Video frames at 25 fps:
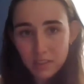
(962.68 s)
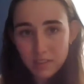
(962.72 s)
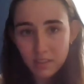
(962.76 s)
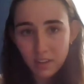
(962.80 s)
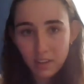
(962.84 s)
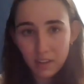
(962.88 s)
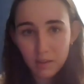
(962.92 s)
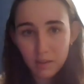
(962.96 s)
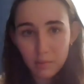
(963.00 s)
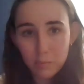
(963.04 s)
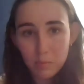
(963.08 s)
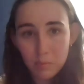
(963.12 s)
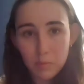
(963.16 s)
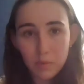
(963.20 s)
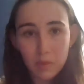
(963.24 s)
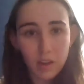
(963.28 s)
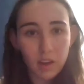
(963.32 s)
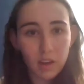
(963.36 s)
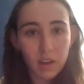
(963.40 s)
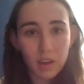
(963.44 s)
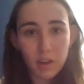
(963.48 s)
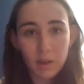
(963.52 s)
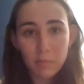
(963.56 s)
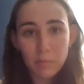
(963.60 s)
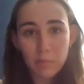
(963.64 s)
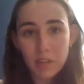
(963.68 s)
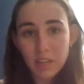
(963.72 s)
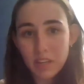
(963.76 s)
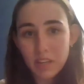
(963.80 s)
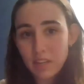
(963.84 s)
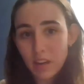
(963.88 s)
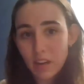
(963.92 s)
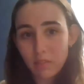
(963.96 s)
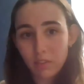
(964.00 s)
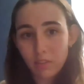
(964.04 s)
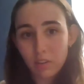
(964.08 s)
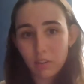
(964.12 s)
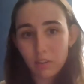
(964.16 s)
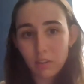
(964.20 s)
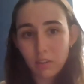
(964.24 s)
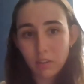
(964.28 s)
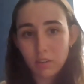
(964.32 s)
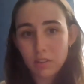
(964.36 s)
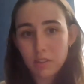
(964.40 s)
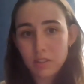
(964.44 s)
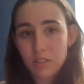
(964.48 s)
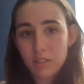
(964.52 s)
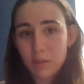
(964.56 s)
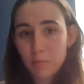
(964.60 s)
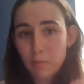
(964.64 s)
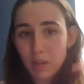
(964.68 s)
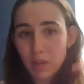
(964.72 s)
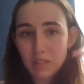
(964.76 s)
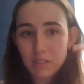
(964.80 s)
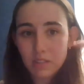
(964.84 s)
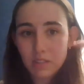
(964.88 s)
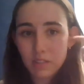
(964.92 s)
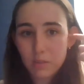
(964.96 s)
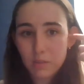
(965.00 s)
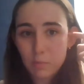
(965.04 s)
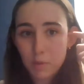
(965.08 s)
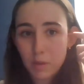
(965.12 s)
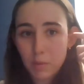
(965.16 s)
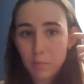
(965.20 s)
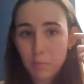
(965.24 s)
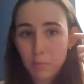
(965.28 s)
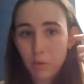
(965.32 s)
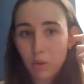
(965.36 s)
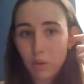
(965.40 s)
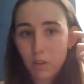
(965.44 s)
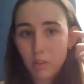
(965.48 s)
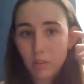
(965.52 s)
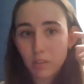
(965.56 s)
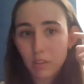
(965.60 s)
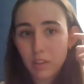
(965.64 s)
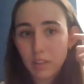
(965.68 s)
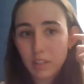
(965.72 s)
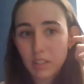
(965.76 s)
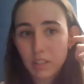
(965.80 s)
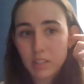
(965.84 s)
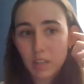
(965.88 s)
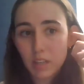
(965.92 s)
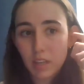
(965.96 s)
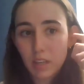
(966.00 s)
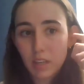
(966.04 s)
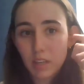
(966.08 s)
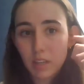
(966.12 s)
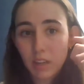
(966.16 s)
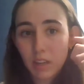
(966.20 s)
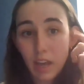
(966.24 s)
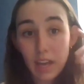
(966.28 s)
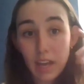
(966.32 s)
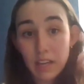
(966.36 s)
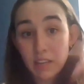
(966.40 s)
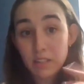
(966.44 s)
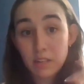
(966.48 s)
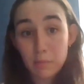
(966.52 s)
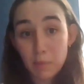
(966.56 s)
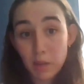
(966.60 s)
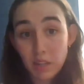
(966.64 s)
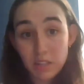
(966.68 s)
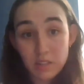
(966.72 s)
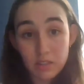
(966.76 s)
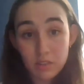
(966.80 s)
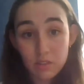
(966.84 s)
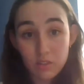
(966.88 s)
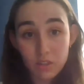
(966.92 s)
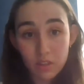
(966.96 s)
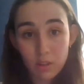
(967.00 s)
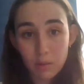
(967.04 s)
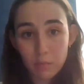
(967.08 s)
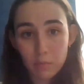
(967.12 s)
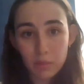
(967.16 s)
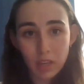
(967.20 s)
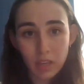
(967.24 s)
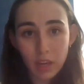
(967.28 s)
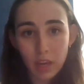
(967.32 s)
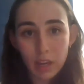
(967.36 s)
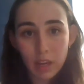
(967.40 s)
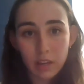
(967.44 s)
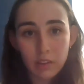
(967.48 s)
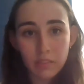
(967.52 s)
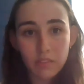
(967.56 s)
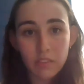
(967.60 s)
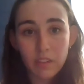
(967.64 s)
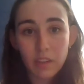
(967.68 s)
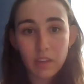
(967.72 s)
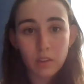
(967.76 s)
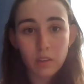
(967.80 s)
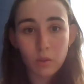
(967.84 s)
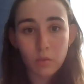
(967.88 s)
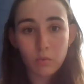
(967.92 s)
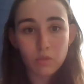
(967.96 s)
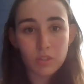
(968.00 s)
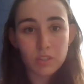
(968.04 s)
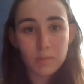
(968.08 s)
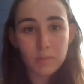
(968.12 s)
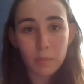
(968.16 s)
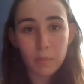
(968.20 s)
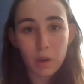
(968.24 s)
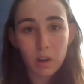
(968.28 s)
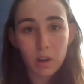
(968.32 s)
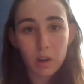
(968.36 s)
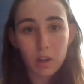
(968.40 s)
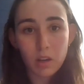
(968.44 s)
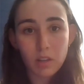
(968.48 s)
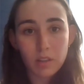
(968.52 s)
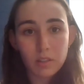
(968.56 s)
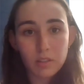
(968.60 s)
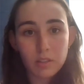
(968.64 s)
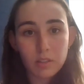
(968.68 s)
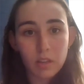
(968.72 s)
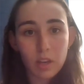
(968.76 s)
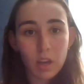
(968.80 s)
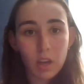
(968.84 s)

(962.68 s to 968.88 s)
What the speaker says: up. It never hurts to message people on LinkedIn and to message them again if they don't respond.